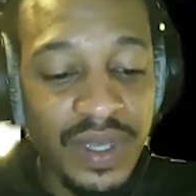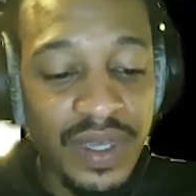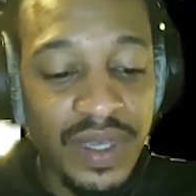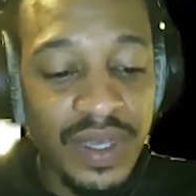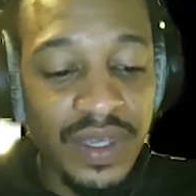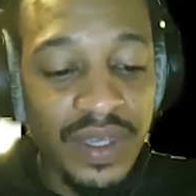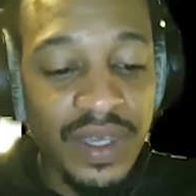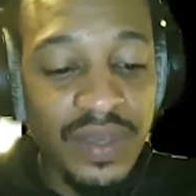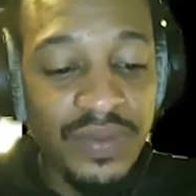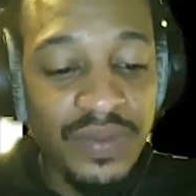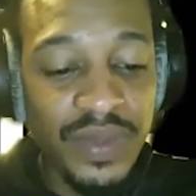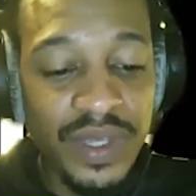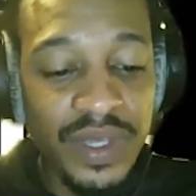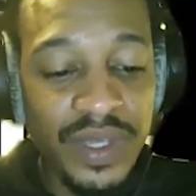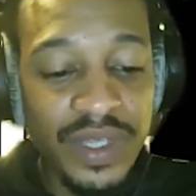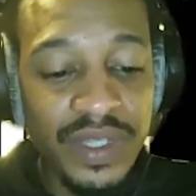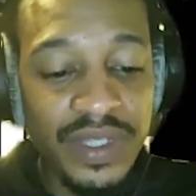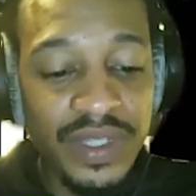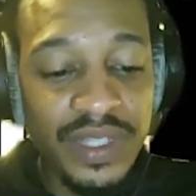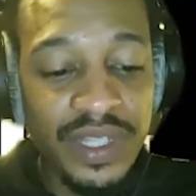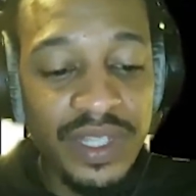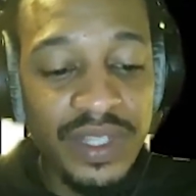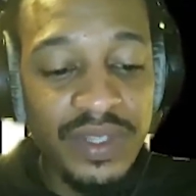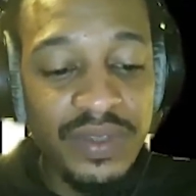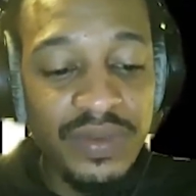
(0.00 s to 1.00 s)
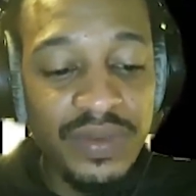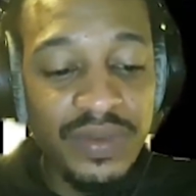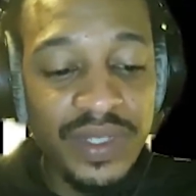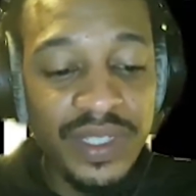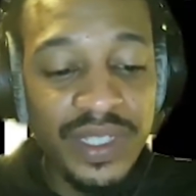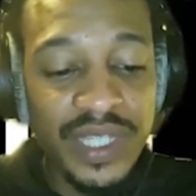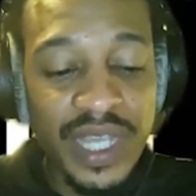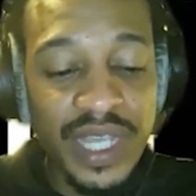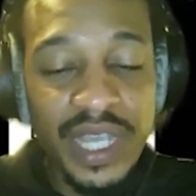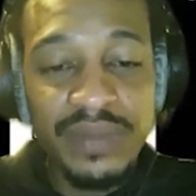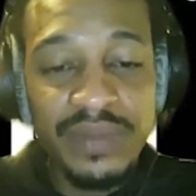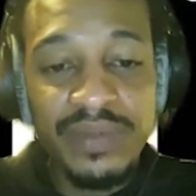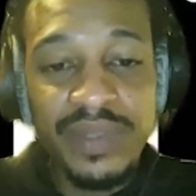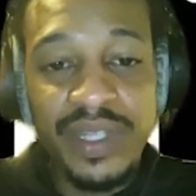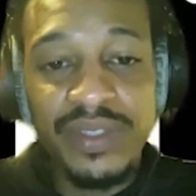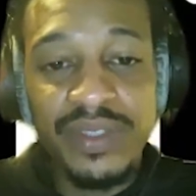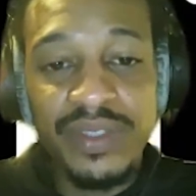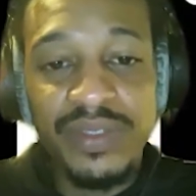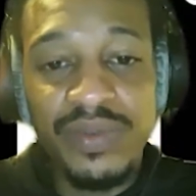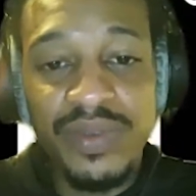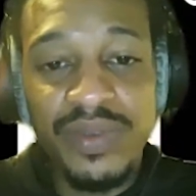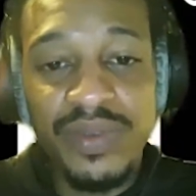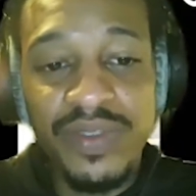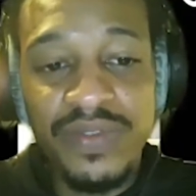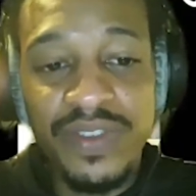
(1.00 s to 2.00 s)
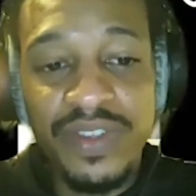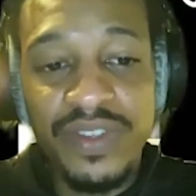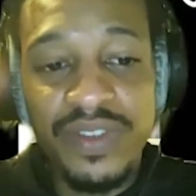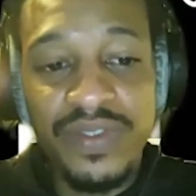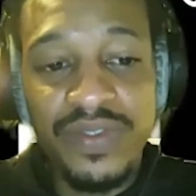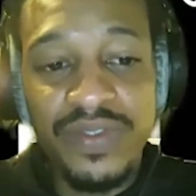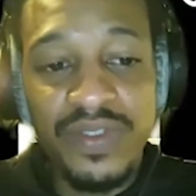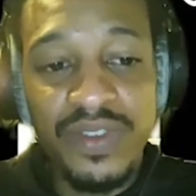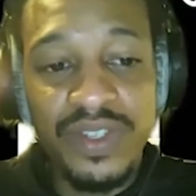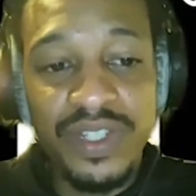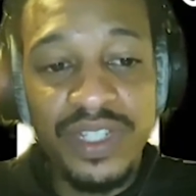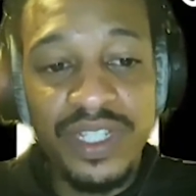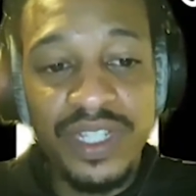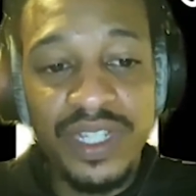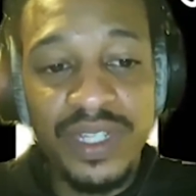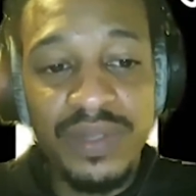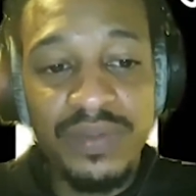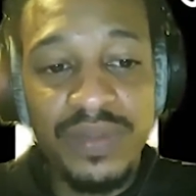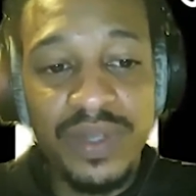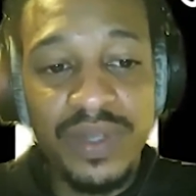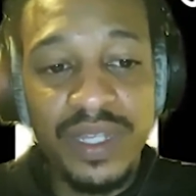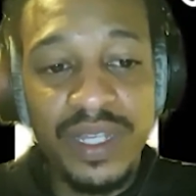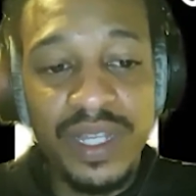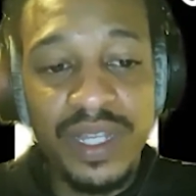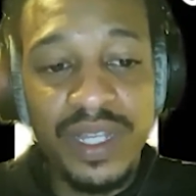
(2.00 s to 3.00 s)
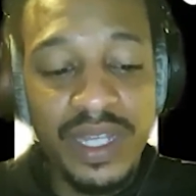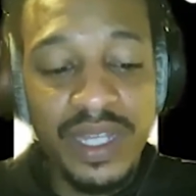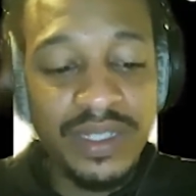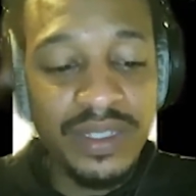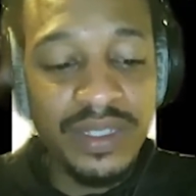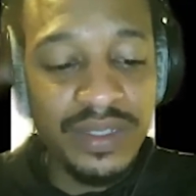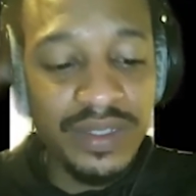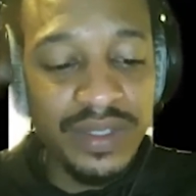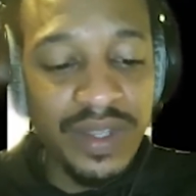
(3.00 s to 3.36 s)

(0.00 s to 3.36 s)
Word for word: Can we continue in James chapter one, verse fourteen, Brother Kasafo?